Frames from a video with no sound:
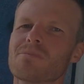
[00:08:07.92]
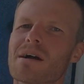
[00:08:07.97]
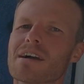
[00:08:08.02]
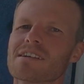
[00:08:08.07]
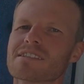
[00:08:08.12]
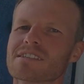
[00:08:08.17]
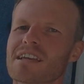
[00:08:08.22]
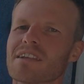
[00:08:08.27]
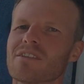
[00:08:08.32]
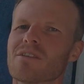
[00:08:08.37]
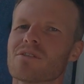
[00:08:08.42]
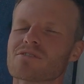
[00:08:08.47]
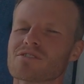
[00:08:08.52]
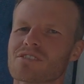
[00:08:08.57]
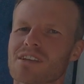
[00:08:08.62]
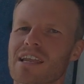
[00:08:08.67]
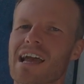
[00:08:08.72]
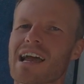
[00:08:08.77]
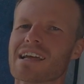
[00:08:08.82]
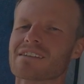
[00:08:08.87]
buys Kellogg's
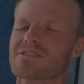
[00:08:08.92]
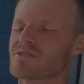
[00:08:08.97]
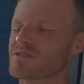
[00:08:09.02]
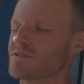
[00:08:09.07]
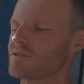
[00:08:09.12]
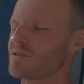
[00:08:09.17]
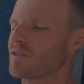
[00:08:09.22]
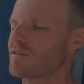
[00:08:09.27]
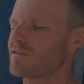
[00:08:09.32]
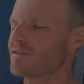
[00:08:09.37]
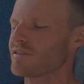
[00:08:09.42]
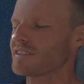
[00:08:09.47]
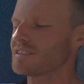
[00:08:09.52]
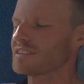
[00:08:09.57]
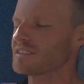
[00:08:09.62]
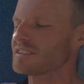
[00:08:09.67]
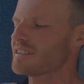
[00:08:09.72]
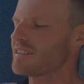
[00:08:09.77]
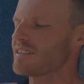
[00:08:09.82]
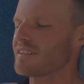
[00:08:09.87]
and Hans stuff,
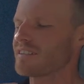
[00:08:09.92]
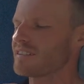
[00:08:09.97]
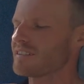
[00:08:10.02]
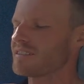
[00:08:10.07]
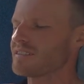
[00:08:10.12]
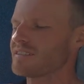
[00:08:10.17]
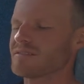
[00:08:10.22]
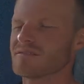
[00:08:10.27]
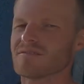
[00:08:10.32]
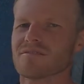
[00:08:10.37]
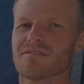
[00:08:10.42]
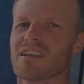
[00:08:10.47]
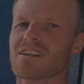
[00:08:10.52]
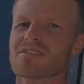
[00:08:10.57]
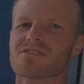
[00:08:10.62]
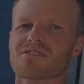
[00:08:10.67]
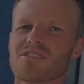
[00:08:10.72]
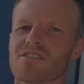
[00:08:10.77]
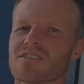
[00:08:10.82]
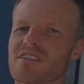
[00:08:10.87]
let
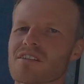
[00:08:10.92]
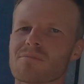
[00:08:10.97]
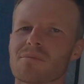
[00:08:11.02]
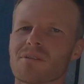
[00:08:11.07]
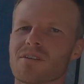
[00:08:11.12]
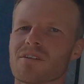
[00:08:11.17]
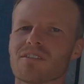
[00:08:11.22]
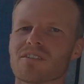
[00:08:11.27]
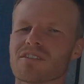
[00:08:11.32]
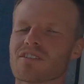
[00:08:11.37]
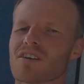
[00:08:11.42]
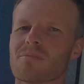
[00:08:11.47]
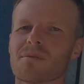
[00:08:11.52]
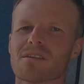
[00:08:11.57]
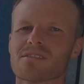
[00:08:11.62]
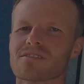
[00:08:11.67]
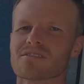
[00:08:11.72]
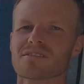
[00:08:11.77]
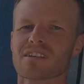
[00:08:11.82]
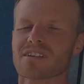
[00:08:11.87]
us know down below in the
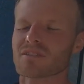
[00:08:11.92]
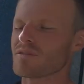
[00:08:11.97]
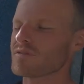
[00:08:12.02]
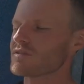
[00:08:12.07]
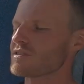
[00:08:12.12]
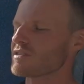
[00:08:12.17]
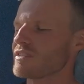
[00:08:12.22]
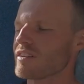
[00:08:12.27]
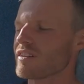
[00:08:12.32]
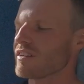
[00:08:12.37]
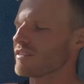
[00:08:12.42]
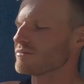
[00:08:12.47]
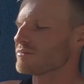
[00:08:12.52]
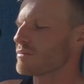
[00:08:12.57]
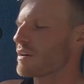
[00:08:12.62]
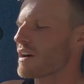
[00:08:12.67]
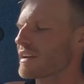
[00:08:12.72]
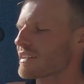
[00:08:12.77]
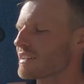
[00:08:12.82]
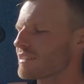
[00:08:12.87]
comments. I'd love to know
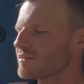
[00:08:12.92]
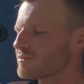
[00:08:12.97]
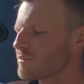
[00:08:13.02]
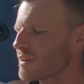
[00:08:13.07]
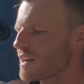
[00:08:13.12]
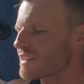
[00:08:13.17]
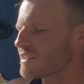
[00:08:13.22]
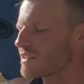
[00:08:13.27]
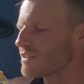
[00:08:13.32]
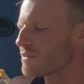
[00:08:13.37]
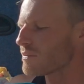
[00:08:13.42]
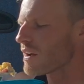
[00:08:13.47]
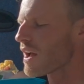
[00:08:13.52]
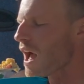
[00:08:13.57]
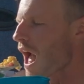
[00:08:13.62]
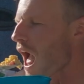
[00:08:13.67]
why. Why do you do it?